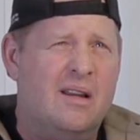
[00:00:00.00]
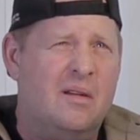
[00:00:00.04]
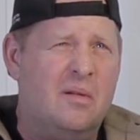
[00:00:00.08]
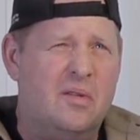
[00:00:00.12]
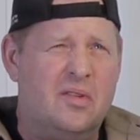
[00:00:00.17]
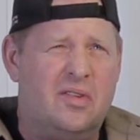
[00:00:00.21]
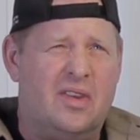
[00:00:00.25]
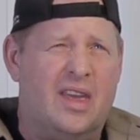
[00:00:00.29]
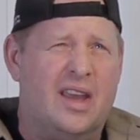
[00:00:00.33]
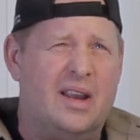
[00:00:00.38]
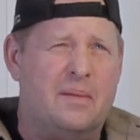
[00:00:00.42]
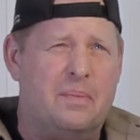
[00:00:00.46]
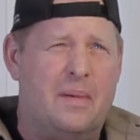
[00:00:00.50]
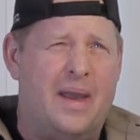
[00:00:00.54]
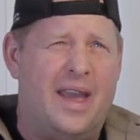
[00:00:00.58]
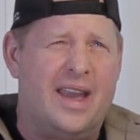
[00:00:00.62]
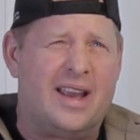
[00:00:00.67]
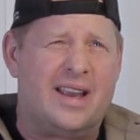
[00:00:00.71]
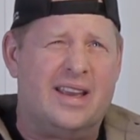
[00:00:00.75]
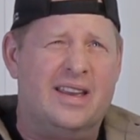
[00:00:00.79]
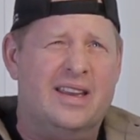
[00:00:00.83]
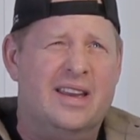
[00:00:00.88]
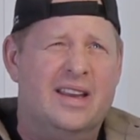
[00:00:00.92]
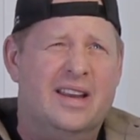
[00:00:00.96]
It was like
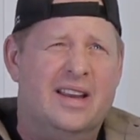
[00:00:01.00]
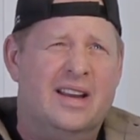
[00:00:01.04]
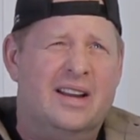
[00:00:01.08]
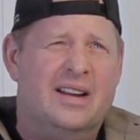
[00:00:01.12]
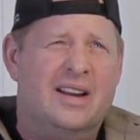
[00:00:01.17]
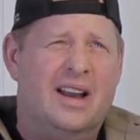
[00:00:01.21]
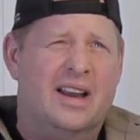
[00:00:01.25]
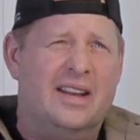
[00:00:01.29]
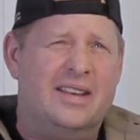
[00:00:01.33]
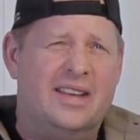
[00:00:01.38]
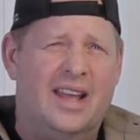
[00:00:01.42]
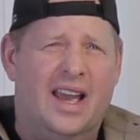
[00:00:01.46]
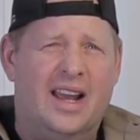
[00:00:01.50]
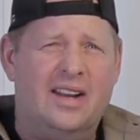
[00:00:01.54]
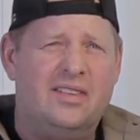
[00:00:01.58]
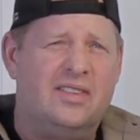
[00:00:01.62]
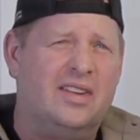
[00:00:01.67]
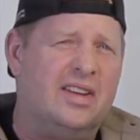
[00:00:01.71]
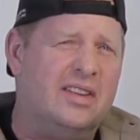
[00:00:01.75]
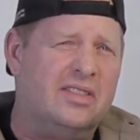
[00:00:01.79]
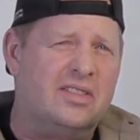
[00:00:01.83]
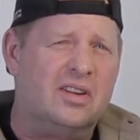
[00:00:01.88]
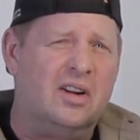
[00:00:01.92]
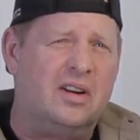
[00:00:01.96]
back
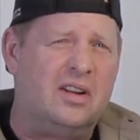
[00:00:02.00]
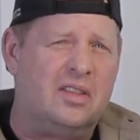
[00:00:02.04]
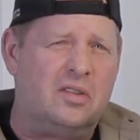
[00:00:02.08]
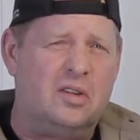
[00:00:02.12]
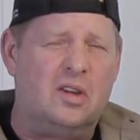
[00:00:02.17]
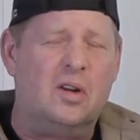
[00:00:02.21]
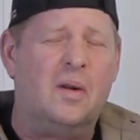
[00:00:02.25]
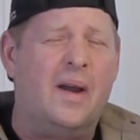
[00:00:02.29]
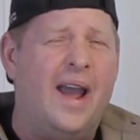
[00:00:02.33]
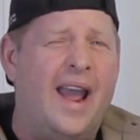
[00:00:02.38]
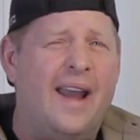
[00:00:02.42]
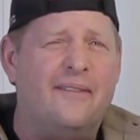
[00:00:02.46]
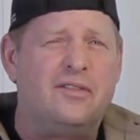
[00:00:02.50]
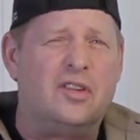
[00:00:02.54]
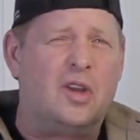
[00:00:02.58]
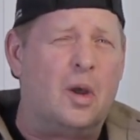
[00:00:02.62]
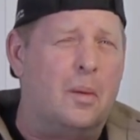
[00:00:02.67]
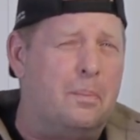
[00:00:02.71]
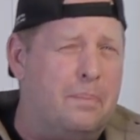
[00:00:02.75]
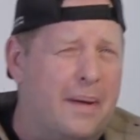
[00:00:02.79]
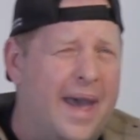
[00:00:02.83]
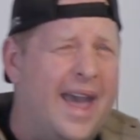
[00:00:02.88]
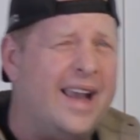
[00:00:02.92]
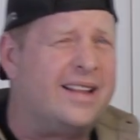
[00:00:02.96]
1930. You don't have to
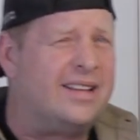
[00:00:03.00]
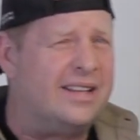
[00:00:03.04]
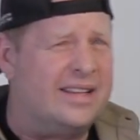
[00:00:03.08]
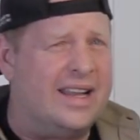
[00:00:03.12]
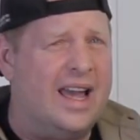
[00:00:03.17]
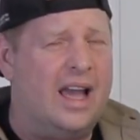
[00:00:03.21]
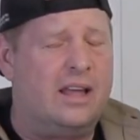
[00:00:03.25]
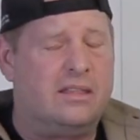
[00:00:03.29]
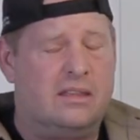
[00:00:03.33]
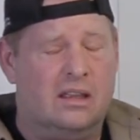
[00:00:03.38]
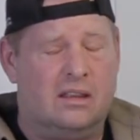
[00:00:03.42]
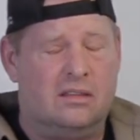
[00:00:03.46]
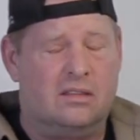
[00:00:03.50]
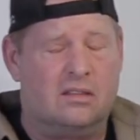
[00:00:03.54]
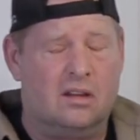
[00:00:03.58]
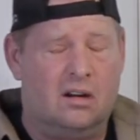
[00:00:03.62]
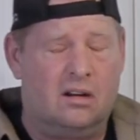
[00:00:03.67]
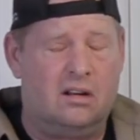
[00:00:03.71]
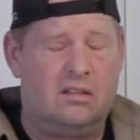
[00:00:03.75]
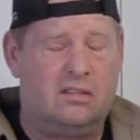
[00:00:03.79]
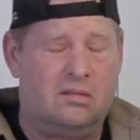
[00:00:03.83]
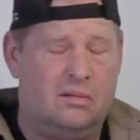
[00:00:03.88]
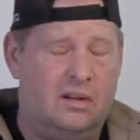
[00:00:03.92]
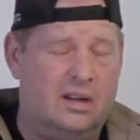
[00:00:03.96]
go back to
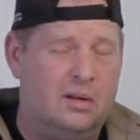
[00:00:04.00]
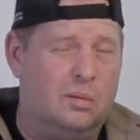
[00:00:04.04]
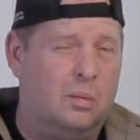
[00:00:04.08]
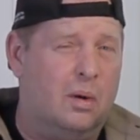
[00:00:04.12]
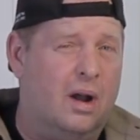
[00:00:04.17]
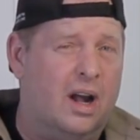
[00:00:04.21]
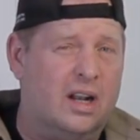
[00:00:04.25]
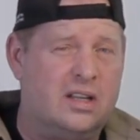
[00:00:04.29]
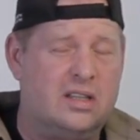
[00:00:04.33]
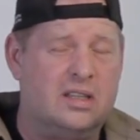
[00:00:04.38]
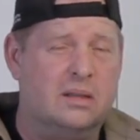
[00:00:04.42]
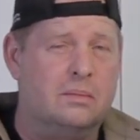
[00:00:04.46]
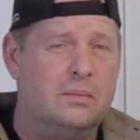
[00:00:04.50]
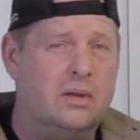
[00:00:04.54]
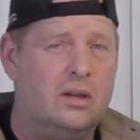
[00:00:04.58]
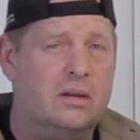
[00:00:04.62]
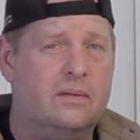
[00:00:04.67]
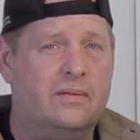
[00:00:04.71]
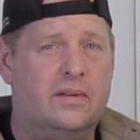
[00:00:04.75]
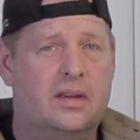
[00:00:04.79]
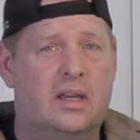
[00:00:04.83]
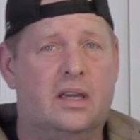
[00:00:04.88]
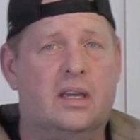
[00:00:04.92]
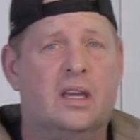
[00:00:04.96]
1933 to watch the
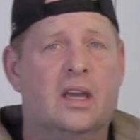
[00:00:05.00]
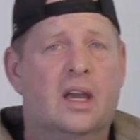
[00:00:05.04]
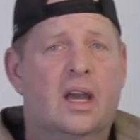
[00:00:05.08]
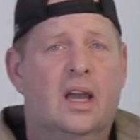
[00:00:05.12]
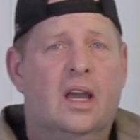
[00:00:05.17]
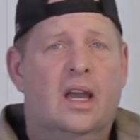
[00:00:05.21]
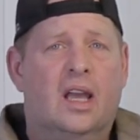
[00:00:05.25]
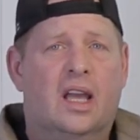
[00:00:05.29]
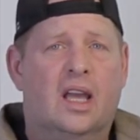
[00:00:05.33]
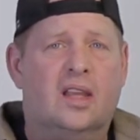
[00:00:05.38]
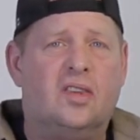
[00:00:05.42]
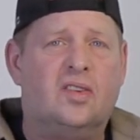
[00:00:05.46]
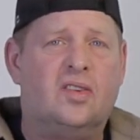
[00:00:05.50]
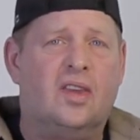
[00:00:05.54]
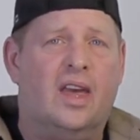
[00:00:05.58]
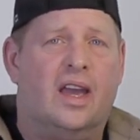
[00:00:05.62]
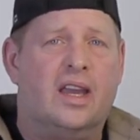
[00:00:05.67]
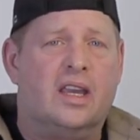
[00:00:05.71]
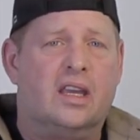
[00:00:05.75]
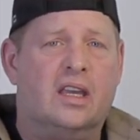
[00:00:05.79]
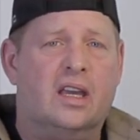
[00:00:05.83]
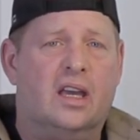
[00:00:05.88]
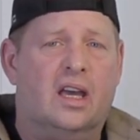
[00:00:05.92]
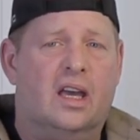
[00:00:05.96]
movie. It's
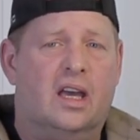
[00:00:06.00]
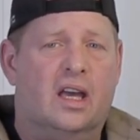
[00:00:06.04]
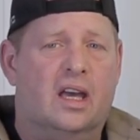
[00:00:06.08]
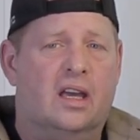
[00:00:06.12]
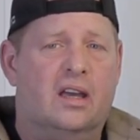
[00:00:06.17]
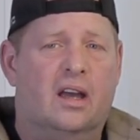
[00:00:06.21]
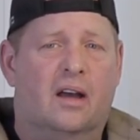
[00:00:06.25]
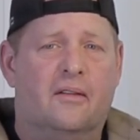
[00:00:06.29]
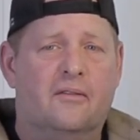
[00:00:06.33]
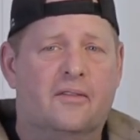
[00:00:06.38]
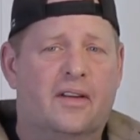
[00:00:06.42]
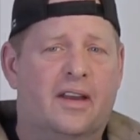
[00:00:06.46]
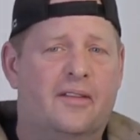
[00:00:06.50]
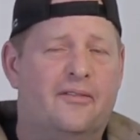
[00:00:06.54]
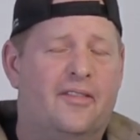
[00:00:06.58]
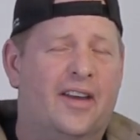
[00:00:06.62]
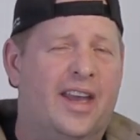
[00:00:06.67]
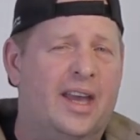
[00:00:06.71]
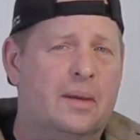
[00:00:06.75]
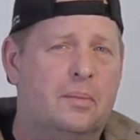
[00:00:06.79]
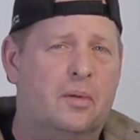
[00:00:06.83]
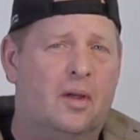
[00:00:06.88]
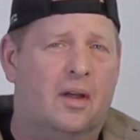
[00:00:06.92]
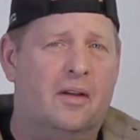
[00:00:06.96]
like
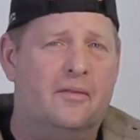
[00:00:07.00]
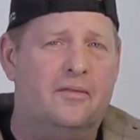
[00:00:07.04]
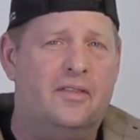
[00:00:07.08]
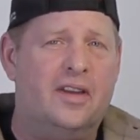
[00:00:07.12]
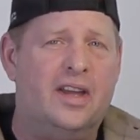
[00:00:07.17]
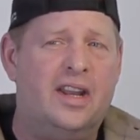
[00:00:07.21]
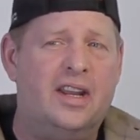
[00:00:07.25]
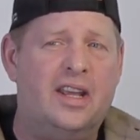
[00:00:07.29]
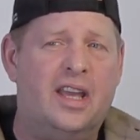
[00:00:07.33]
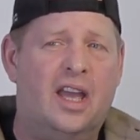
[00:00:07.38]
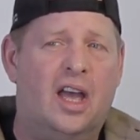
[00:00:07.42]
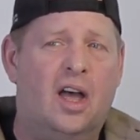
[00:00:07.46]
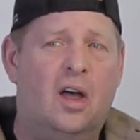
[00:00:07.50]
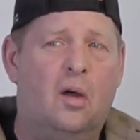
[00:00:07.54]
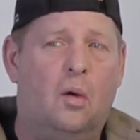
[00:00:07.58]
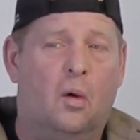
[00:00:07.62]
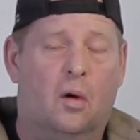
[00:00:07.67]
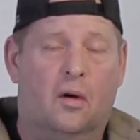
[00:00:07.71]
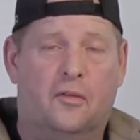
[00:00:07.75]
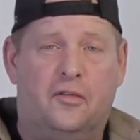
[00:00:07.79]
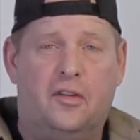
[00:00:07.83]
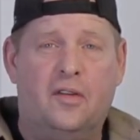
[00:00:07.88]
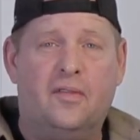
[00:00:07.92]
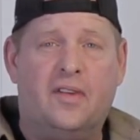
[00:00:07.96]
available on video,
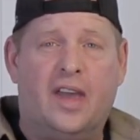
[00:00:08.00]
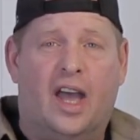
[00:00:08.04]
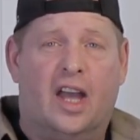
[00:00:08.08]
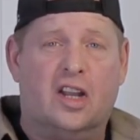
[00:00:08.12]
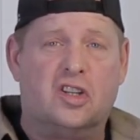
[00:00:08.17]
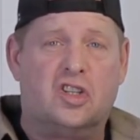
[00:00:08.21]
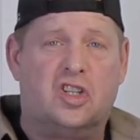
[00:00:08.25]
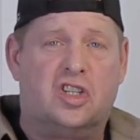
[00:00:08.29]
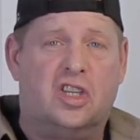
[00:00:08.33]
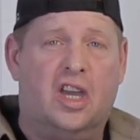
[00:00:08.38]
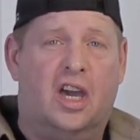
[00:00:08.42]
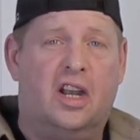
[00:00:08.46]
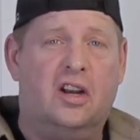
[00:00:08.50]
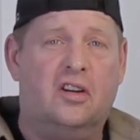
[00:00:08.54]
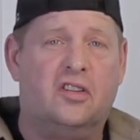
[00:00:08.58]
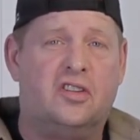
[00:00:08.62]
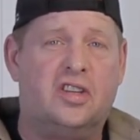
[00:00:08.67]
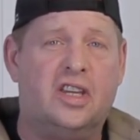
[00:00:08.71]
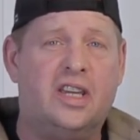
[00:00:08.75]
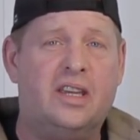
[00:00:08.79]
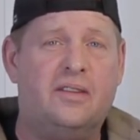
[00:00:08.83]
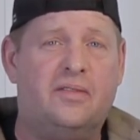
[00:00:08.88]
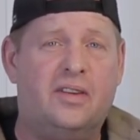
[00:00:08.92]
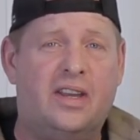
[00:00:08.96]
or if you've got Shudder
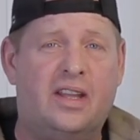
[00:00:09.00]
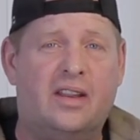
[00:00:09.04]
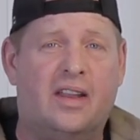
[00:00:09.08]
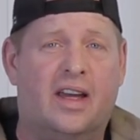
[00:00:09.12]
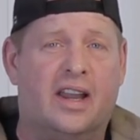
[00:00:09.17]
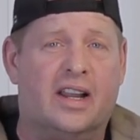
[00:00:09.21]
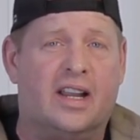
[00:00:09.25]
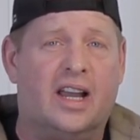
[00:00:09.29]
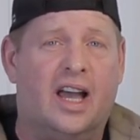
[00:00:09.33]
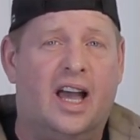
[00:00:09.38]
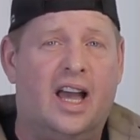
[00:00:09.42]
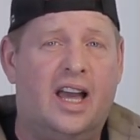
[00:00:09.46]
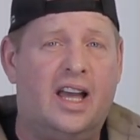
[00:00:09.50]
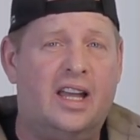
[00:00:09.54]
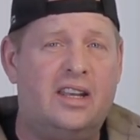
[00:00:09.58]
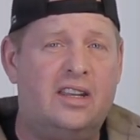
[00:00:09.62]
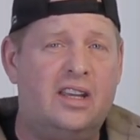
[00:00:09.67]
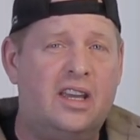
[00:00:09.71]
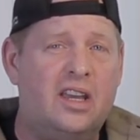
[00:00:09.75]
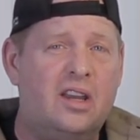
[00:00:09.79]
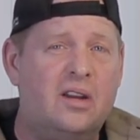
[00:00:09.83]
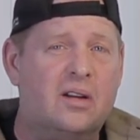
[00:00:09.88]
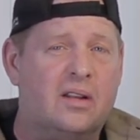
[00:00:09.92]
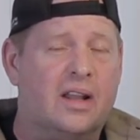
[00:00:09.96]
TV like I
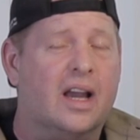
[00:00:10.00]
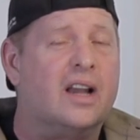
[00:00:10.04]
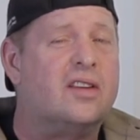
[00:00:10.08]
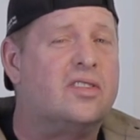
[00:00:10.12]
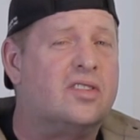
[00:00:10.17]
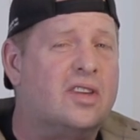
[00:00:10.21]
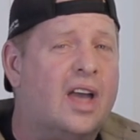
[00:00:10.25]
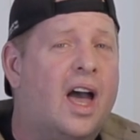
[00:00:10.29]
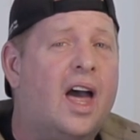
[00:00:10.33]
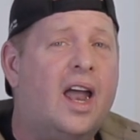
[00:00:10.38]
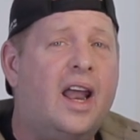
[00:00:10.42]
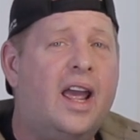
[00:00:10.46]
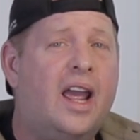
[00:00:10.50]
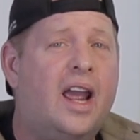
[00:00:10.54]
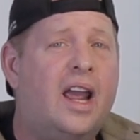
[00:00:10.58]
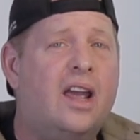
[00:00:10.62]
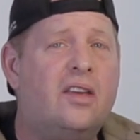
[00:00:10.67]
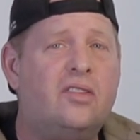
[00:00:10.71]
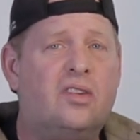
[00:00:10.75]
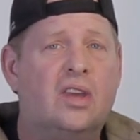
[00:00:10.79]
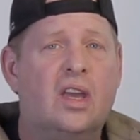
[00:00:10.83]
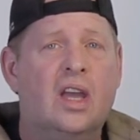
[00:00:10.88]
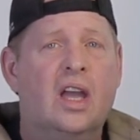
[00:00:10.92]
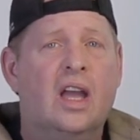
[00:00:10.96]
do and like Scott
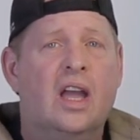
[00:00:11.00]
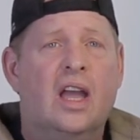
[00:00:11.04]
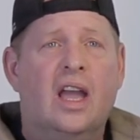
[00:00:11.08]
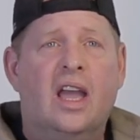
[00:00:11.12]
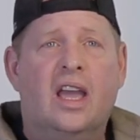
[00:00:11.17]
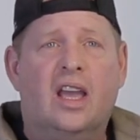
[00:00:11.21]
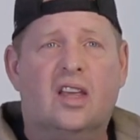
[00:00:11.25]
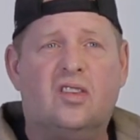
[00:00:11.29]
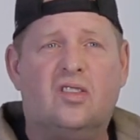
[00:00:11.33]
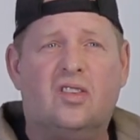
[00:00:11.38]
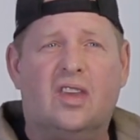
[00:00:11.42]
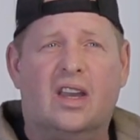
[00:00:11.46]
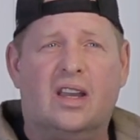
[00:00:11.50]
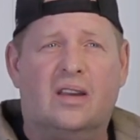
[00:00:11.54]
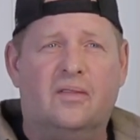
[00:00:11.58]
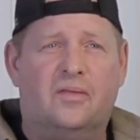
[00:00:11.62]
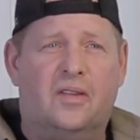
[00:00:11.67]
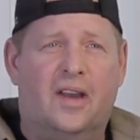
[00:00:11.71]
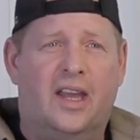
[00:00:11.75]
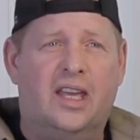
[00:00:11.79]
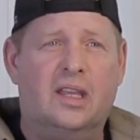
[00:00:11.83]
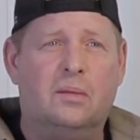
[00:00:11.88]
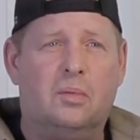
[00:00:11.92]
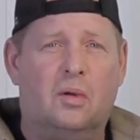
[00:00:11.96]
has, it's like
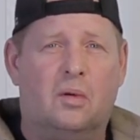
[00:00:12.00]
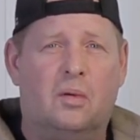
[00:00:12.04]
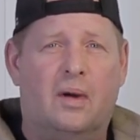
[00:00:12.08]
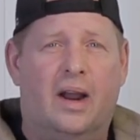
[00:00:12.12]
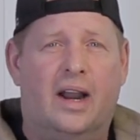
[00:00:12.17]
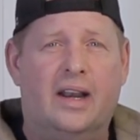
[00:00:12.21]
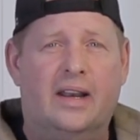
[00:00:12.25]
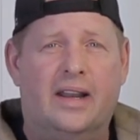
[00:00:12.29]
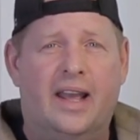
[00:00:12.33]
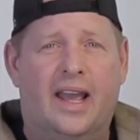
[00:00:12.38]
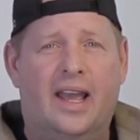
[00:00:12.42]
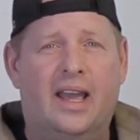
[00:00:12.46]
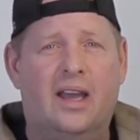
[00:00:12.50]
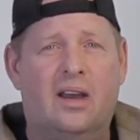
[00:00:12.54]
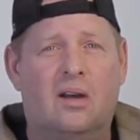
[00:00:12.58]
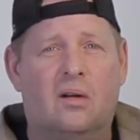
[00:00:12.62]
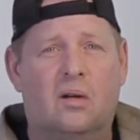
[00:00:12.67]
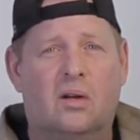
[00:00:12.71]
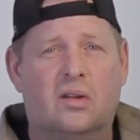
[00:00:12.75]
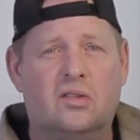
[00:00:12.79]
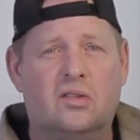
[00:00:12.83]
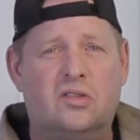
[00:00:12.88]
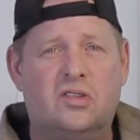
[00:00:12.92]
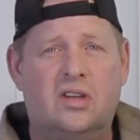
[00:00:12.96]
available right
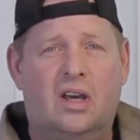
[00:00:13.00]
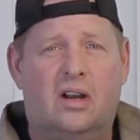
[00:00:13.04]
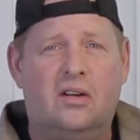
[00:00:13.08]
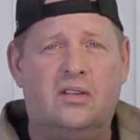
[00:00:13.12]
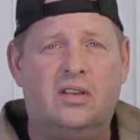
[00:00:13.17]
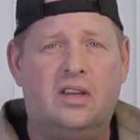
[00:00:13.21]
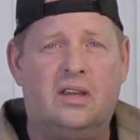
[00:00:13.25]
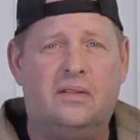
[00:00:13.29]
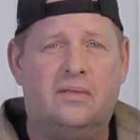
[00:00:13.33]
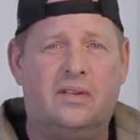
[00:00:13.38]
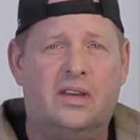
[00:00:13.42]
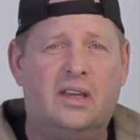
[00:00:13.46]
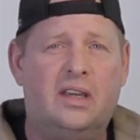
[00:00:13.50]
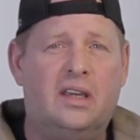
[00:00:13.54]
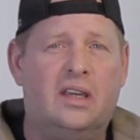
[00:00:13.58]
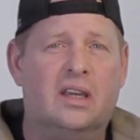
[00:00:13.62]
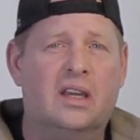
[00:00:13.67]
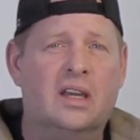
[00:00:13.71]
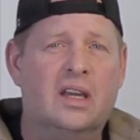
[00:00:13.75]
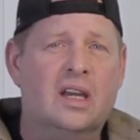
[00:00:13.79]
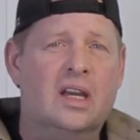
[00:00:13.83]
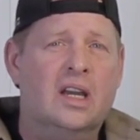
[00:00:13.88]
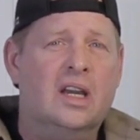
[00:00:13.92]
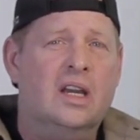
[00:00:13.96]
now on Shudder TV.